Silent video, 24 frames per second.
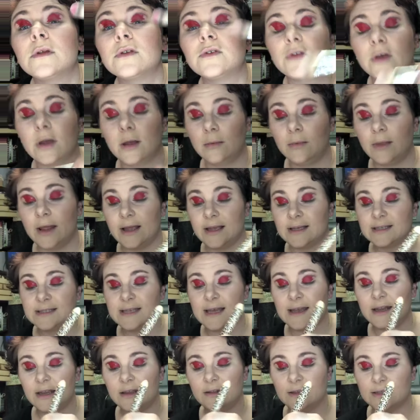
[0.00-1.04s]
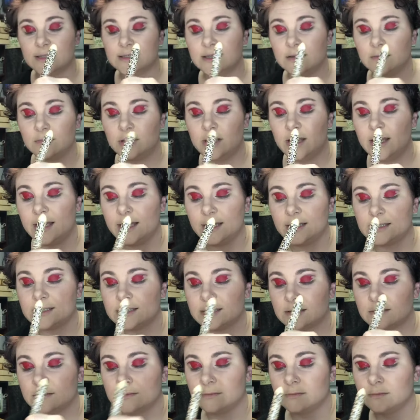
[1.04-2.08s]
So I'm like setting this in
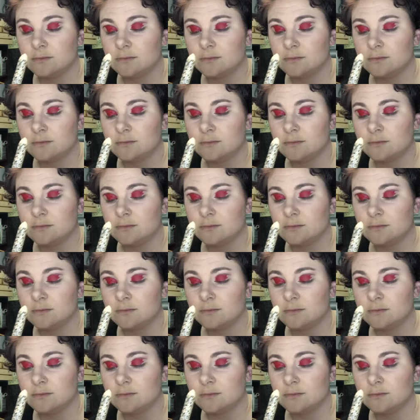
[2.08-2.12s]
place.